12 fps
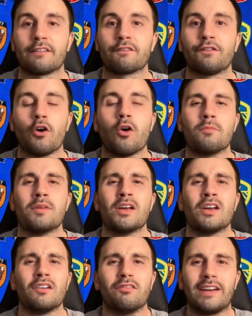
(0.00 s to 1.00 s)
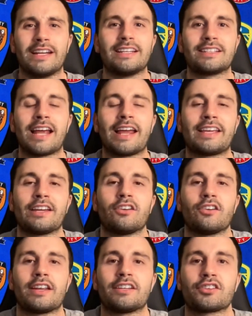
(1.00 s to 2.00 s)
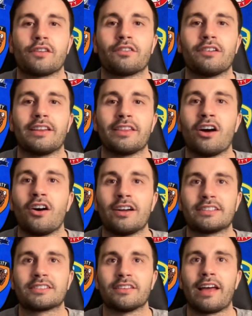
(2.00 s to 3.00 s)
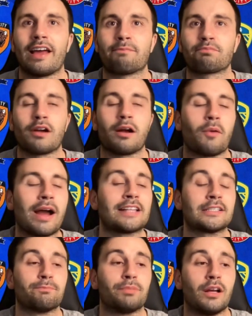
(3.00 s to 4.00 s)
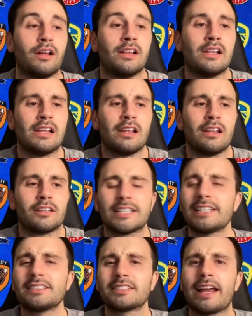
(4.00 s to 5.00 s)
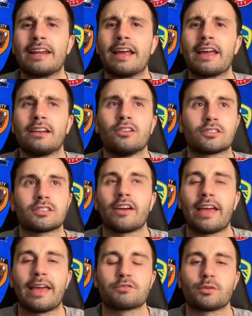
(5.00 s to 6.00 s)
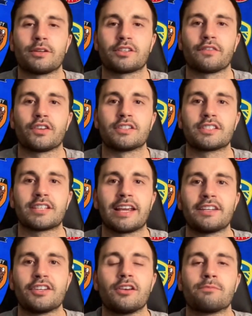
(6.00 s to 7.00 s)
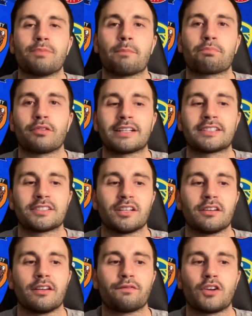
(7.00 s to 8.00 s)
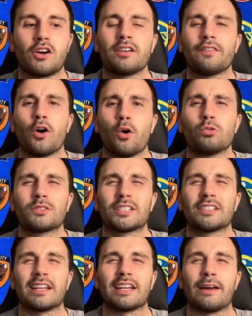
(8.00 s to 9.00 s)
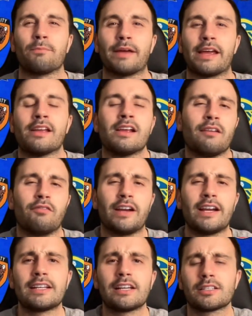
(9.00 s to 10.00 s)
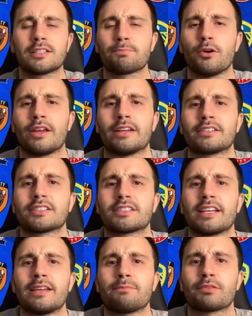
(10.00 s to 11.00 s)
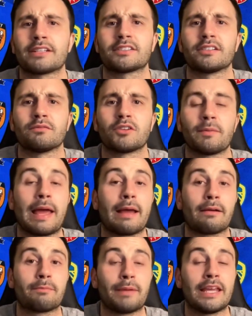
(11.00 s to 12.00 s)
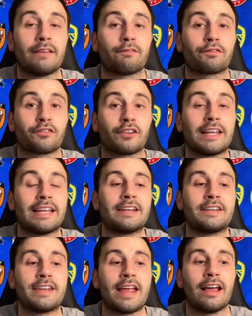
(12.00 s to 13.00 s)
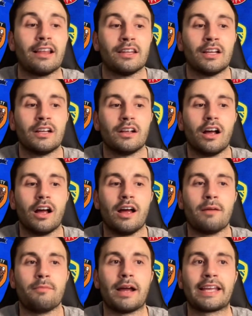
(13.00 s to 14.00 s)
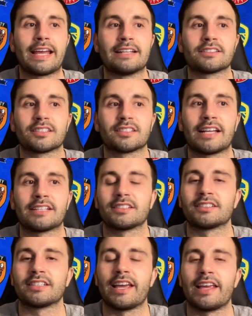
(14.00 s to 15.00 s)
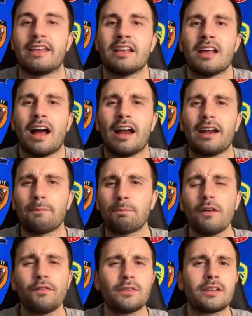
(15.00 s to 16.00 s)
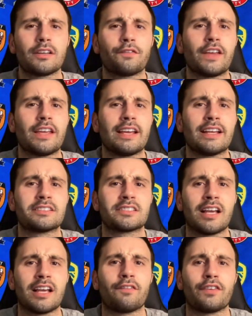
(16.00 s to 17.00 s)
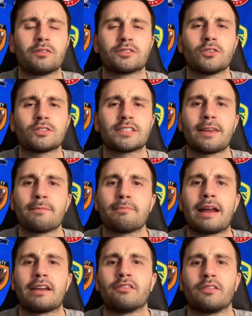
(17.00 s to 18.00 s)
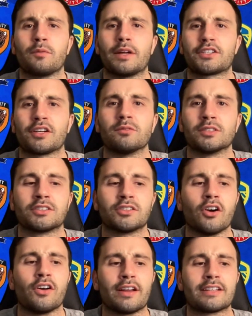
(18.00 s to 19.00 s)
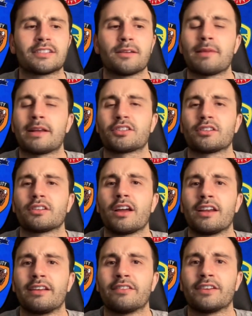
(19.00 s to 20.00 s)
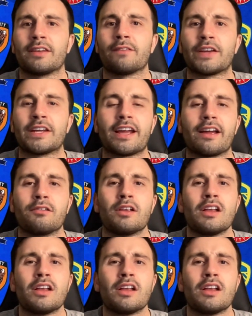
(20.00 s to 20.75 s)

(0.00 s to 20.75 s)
form, really taking on each other at the heights of their prowess. But since then, it looks like Ipswich have continued, but Preston have kind of halted a little bit. Really disappointing to see Preston beat 3-0 against Leicester City. And apart from the defeat itself, it was also the manner in which it was done. As I mentioned earlier in the video,